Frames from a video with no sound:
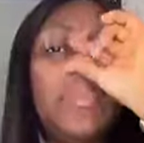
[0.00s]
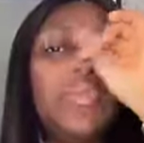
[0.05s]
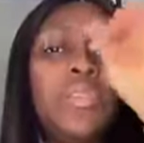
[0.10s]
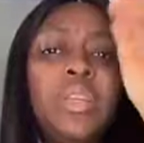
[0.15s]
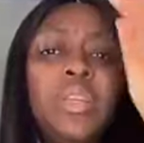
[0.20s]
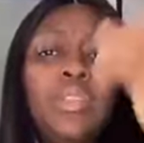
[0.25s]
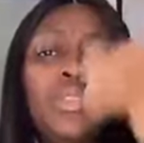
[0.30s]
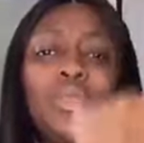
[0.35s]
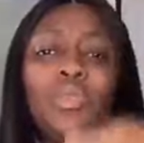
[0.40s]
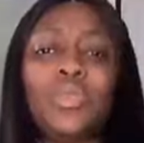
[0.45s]
that name
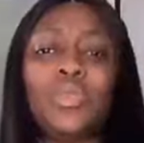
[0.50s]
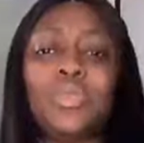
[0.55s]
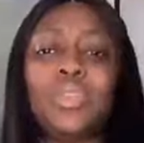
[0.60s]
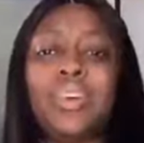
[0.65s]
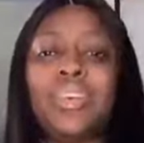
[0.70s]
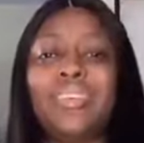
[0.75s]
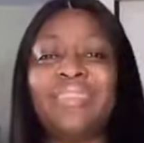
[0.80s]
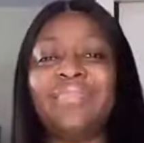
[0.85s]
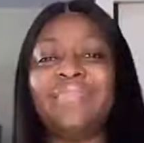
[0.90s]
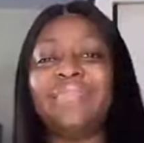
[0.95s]
really
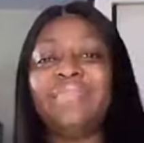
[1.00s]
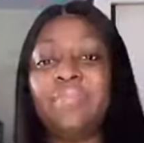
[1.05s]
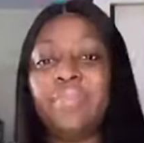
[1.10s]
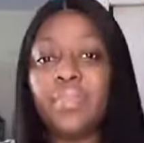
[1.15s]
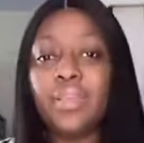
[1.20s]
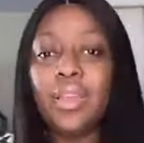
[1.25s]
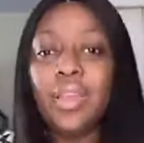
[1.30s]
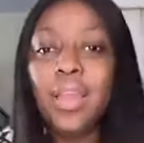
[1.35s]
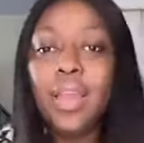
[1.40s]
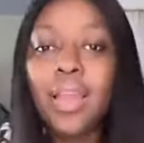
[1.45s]
suits.
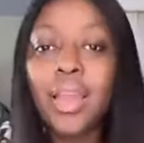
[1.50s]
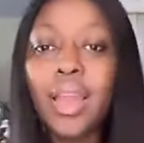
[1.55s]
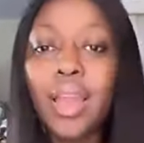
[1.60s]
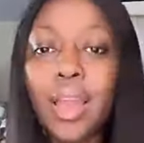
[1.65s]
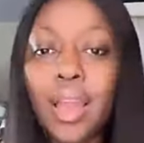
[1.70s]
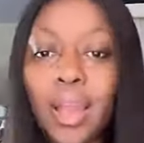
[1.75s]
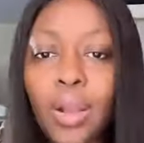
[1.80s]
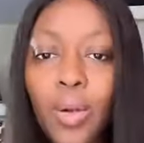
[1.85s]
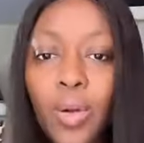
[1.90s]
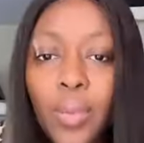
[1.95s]

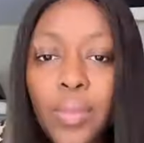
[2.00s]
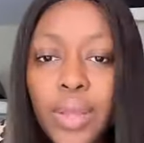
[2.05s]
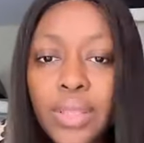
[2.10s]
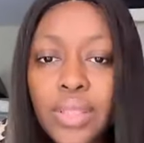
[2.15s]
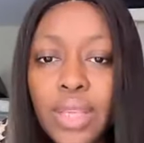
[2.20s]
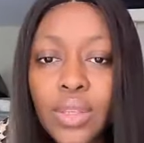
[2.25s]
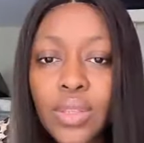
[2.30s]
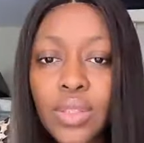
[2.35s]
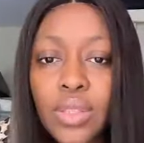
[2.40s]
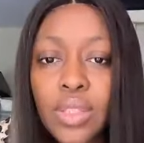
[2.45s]
I call
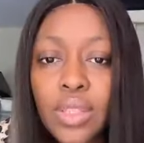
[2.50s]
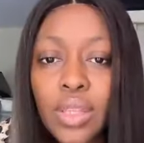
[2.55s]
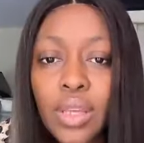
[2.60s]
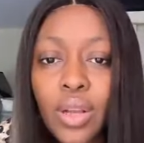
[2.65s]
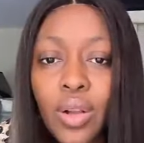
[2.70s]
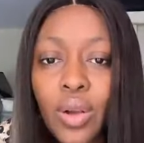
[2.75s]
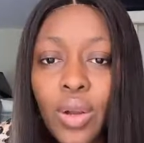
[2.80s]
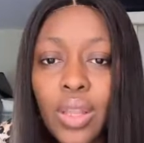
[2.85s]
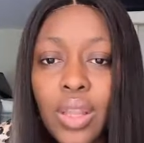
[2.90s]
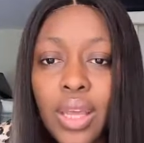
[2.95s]
better. You still
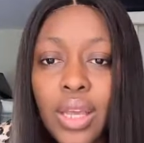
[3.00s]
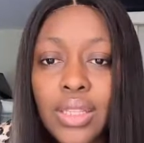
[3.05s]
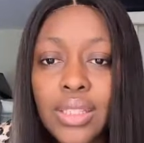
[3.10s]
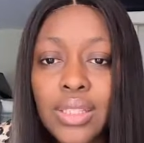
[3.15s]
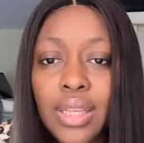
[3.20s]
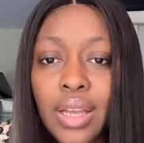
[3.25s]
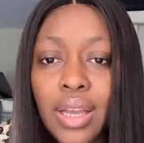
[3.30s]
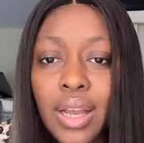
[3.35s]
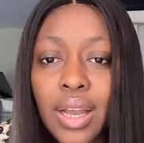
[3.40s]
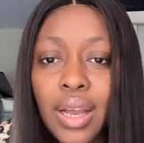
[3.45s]
they call
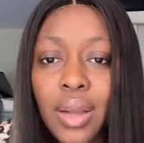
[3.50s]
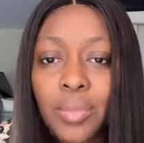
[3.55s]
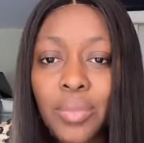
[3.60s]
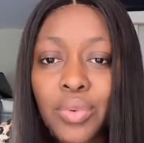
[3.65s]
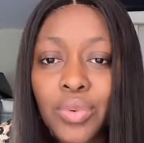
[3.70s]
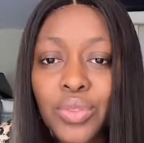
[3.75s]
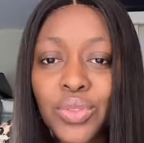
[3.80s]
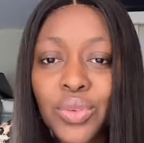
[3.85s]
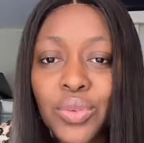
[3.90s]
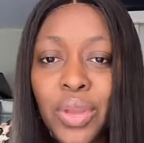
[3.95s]
that
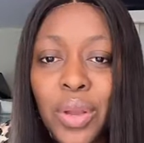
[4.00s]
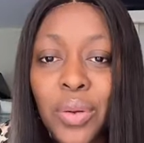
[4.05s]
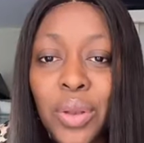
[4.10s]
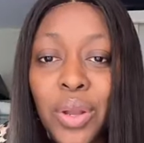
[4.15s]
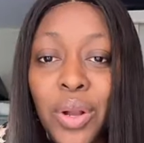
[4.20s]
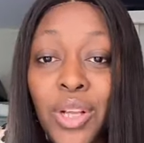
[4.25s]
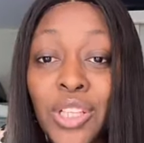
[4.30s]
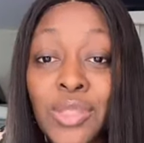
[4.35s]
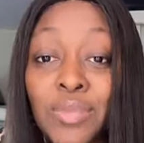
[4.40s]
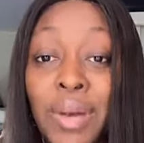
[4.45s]
Ambrose. Where
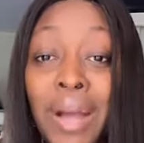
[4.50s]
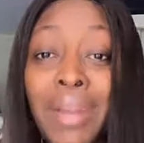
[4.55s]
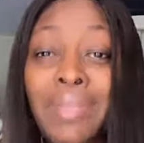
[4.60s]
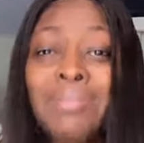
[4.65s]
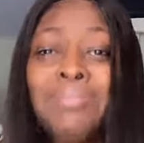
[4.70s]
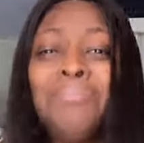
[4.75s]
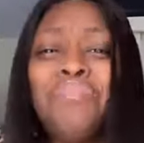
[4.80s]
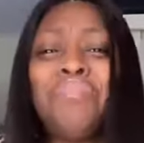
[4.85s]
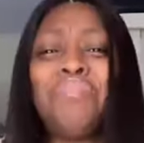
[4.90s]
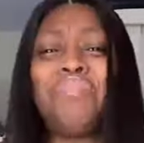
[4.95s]
were husband?
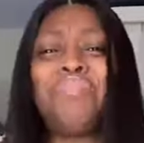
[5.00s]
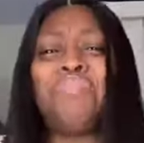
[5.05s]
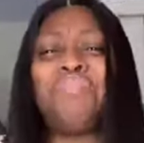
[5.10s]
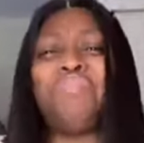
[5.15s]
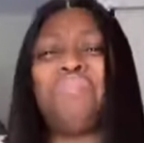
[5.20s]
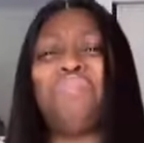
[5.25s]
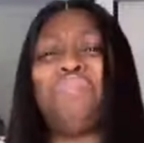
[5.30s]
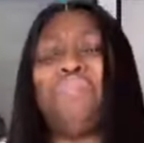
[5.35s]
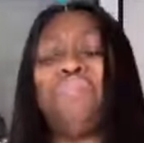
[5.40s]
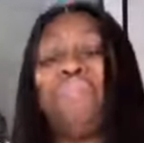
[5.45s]

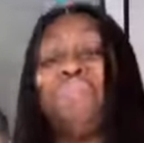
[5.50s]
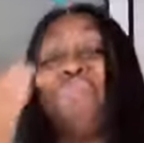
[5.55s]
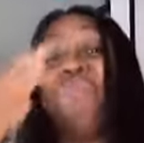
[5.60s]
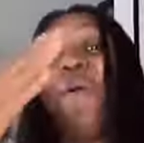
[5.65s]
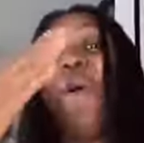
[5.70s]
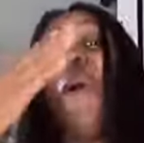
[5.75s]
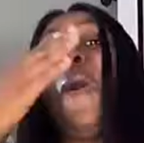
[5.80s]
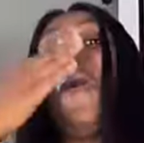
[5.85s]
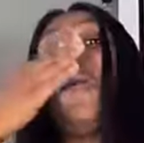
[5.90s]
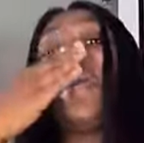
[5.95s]

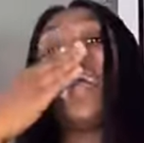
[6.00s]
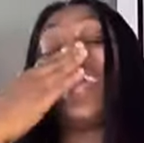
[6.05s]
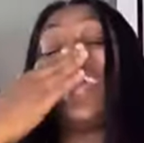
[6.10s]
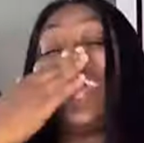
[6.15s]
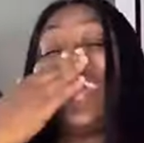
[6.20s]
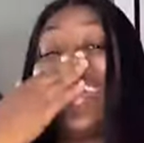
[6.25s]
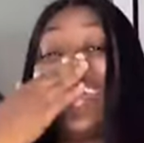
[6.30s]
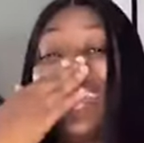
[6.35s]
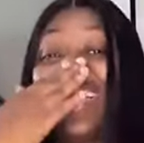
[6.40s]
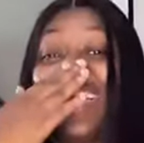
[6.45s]

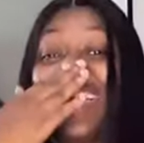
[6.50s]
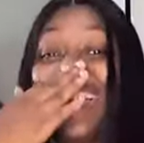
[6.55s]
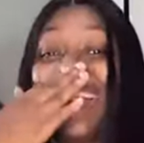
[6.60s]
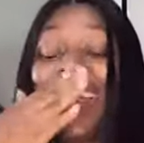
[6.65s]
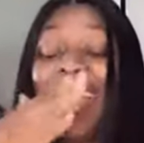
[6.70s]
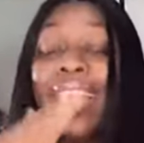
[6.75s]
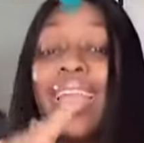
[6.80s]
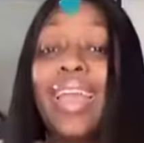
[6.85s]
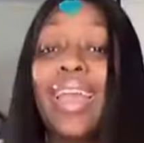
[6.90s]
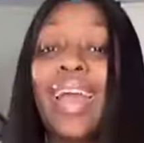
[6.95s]
Okay.
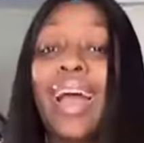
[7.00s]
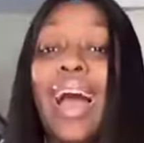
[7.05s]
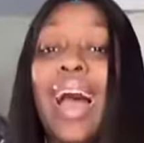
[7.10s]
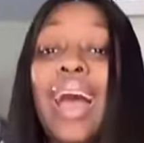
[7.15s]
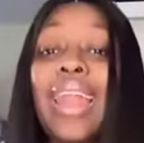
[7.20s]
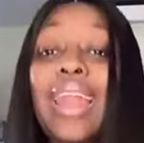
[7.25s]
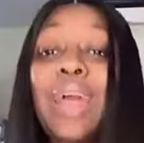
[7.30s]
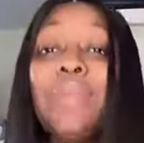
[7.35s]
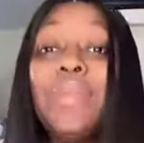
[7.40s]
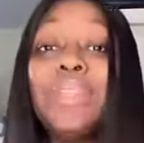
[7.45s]

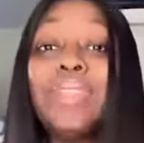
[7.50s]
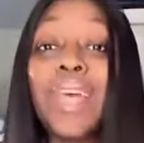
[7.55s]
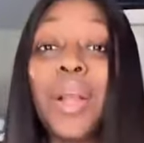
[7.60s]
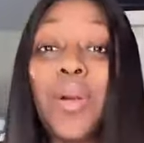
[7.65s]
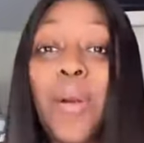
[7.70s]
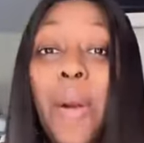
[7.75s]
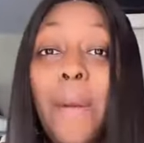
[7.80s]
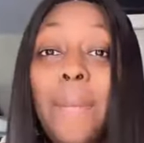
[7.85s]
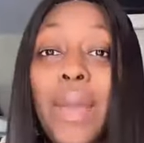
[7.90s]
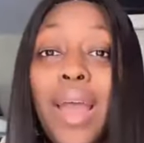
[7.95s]
Her name is
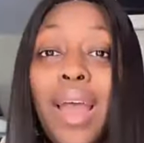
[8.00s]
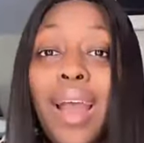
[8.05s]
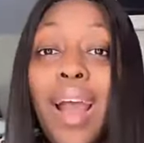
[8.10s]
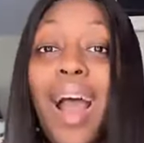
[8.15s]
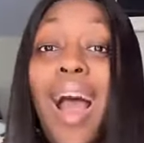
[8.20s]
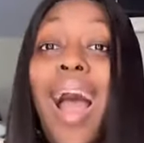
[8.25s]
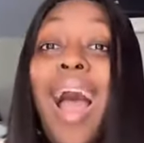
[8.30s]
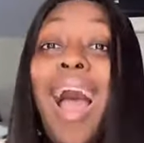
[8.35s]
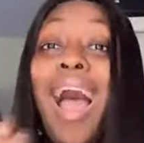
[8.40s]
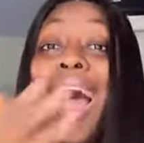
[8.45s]
Eko better.
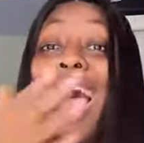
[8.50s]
